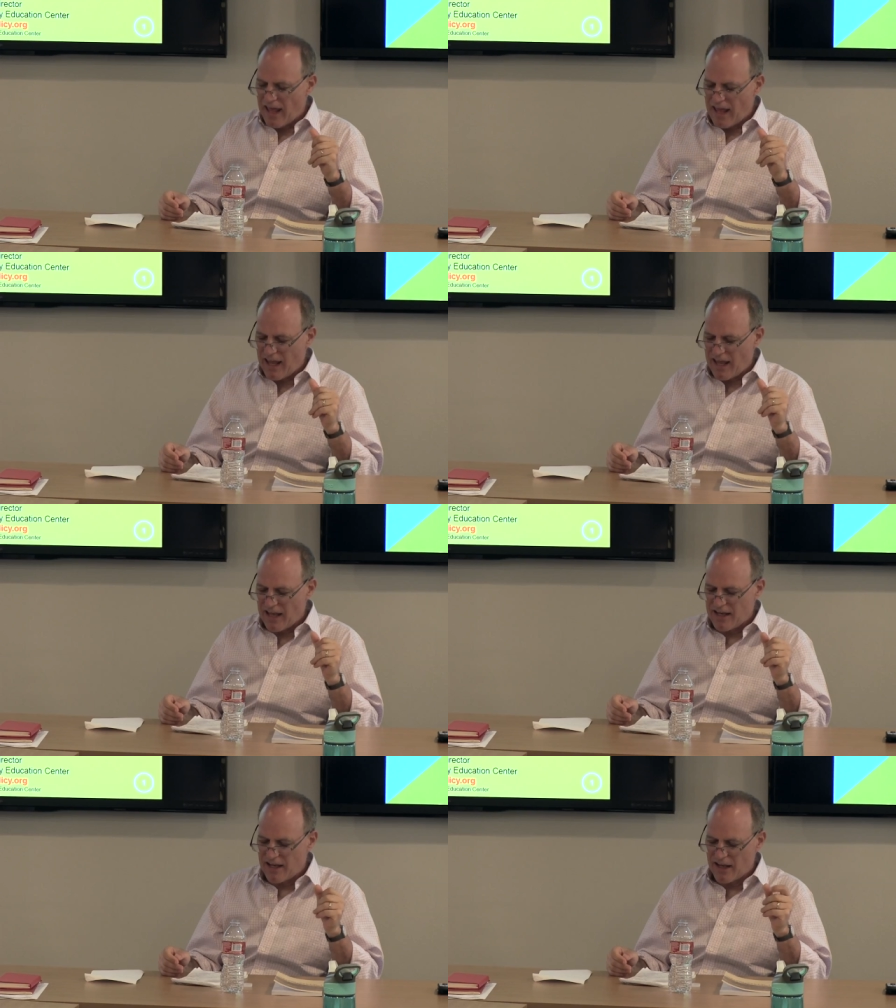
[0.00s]

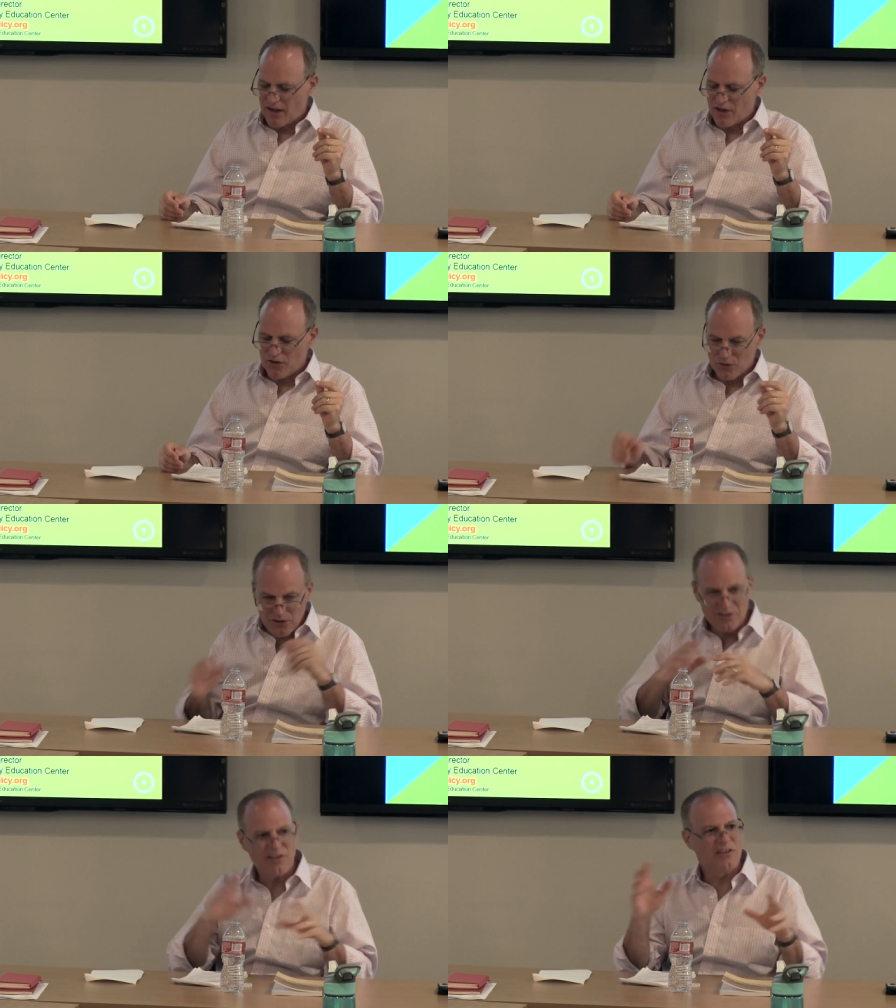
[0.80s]
And you
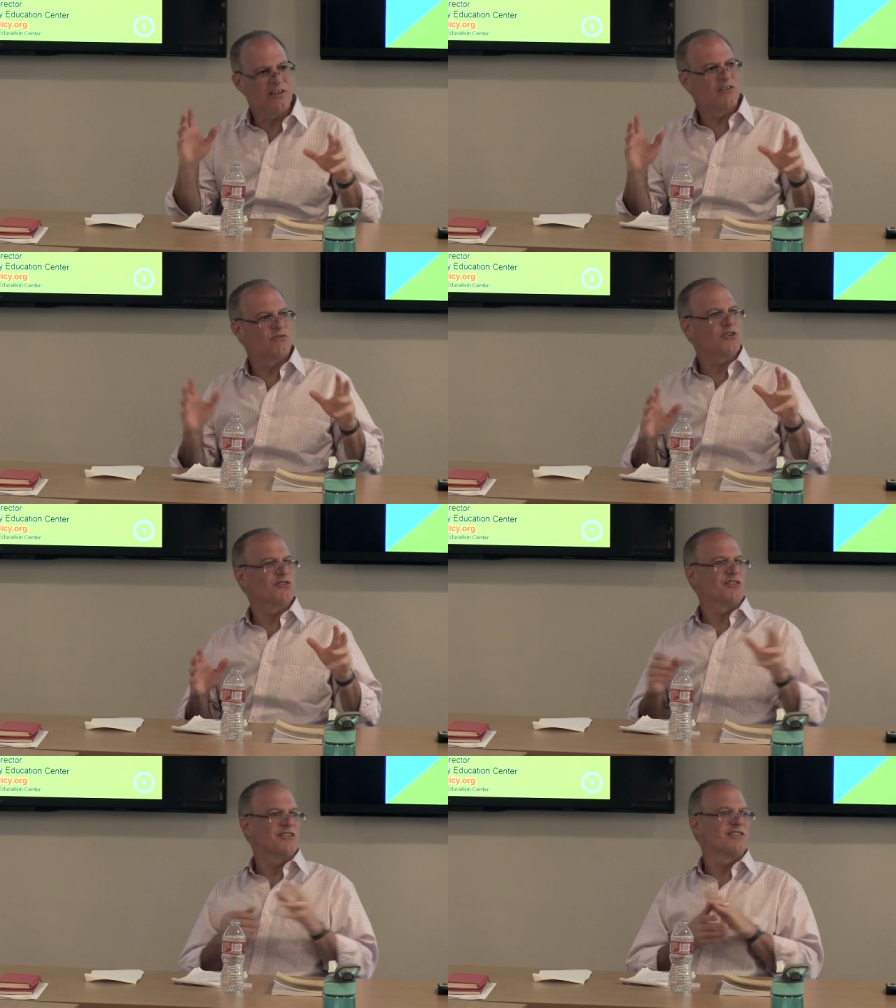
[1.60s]
look at these
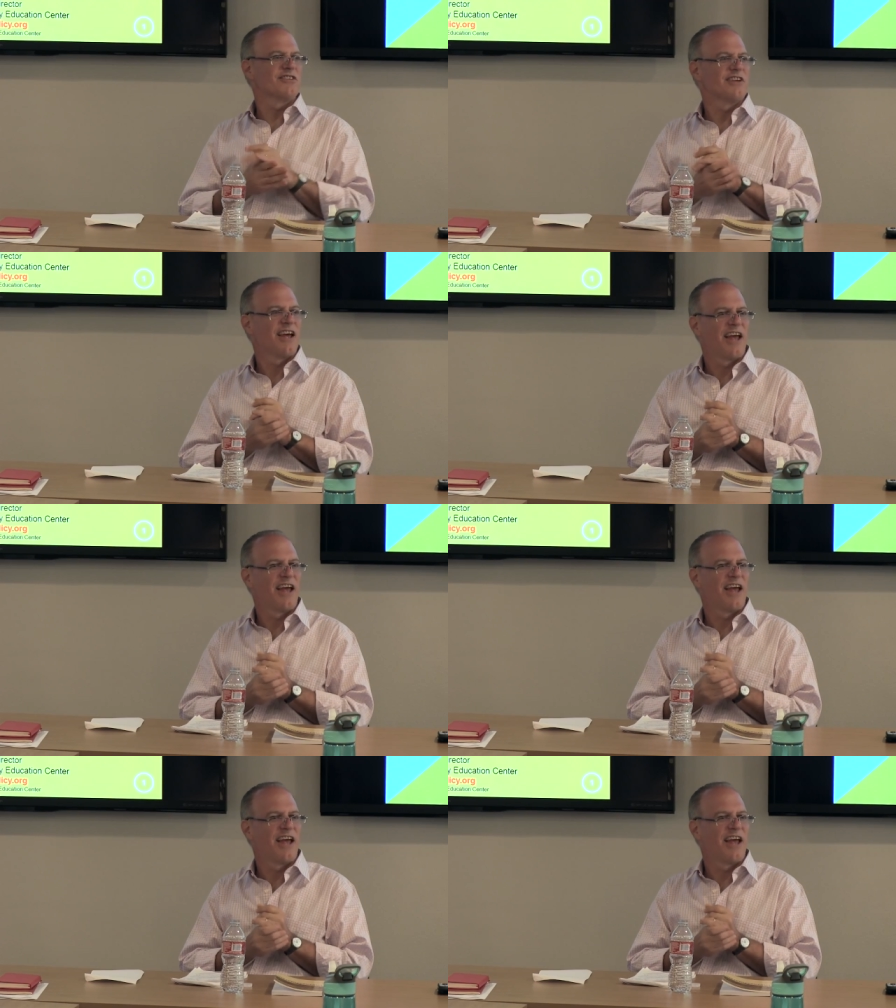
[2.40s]
visions,